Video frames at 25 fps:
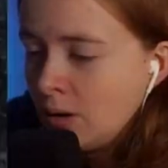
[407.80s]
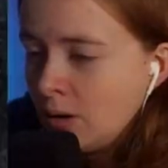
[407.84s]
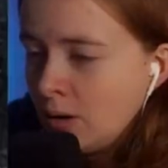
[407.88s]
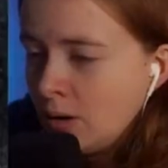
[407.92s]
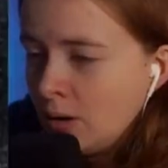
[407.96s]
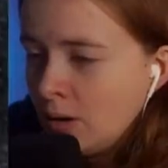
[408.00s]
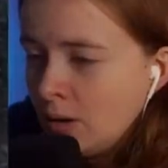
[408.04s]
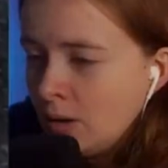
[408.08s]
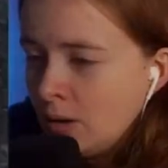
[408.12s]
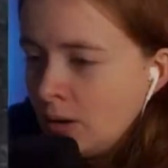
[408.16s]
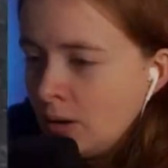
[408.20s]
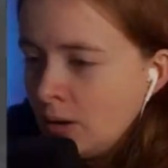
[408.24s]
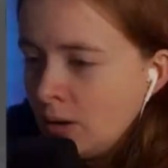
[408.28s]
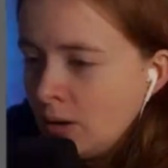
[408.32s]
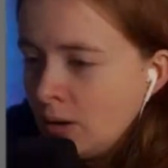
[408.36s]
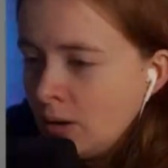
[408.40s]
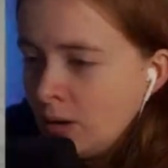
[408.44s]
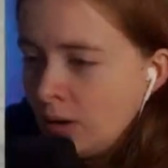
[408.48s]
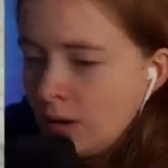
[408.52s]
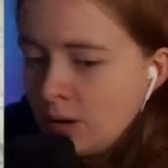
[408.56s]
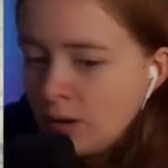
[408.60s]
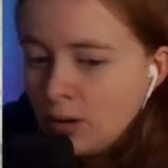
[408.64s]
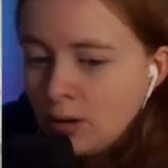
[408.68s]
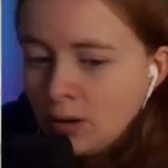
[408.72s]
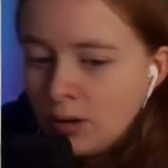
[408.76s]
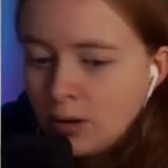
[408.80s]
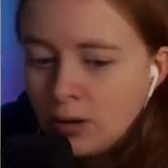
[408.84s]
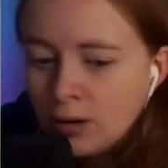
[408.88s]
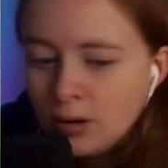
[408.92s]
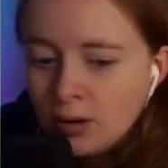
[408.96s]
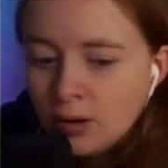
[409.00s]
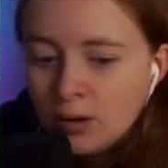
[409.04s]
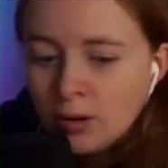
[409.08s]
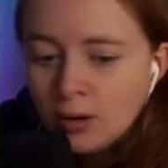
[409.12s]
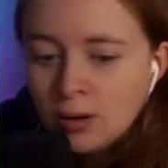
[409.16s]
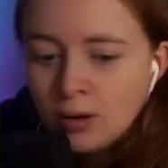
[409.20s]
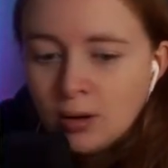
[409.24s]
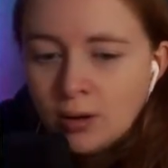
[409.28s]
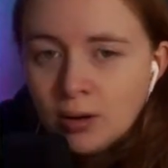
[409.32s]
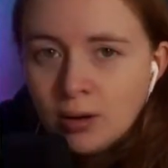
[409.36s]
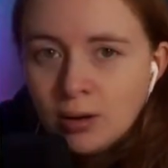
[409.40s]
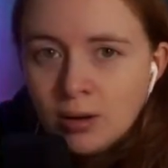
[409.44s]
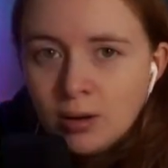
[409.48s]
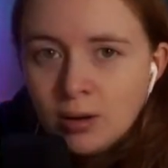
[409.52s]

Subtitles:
Nothing is said.